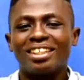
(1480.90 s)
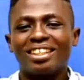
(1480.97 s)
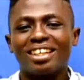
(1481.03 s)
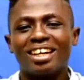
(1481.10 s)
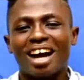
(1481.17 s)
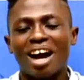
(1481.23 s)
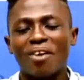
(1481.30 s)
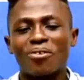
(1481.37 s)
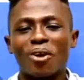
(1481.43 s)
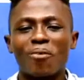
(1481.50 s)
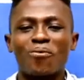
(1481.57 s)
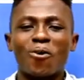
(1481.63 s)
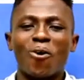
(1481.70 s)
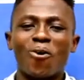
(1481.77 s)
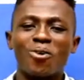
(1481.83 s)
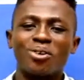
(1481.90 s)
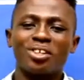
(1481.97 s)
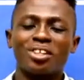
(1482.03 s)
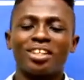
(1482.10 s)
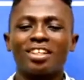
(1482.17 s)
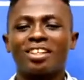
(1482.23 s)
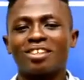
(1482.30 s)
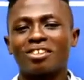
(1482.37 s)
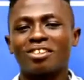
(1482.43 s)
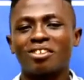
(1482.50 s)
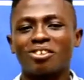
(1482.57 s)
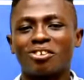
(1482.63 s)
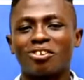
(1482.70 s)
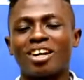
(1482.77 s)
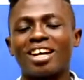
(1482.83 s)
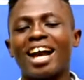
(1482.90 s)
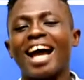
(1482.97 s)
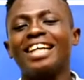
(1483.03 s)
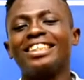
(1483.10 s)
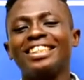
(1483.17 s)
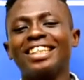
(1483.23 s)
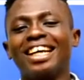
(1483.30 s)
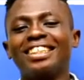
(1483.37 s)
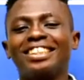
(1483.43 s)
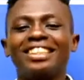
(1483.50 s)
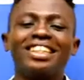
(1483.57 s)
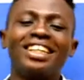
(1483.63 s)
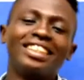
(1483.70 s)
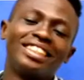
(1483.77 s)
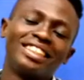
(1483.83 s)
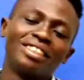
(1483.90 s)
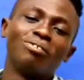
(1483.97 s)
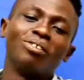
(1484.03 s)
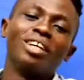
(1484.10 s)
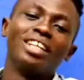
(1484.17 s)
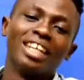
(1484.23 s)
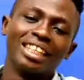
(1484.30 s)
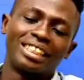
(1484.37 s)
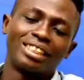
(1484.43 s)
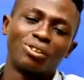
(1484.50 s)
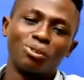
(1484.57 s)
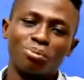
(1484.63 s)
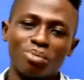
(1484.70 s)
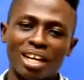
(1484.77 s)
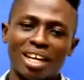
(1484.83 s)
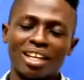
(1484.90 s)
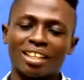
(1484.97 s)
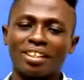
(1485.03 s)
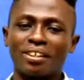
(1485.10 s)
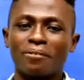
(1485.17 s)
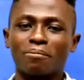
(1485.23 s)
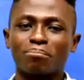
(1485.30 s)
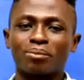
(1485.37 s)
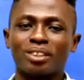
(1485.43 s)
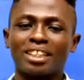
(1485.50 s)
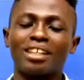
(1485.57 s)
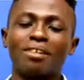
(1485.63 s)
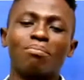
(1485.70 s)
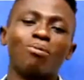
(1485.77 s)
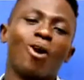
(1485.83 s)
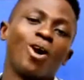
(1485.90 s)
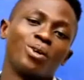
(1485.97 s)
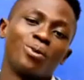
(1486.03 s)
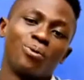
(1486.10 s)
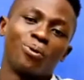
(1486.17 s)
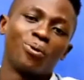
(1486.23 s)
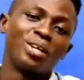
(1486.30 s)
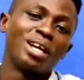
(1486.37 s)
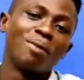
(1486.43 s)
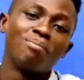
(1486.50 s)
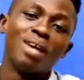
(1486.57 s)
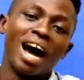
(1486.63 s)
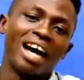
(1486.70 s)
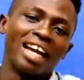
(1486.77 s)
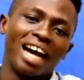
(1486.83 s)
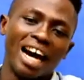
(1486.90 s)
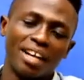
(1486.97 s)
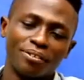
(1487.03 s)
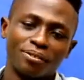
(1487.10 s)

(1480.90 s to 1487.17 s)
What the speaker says: I shall fall. My idea is GATV, yes, Rubia. Yet brown, Jude Biala.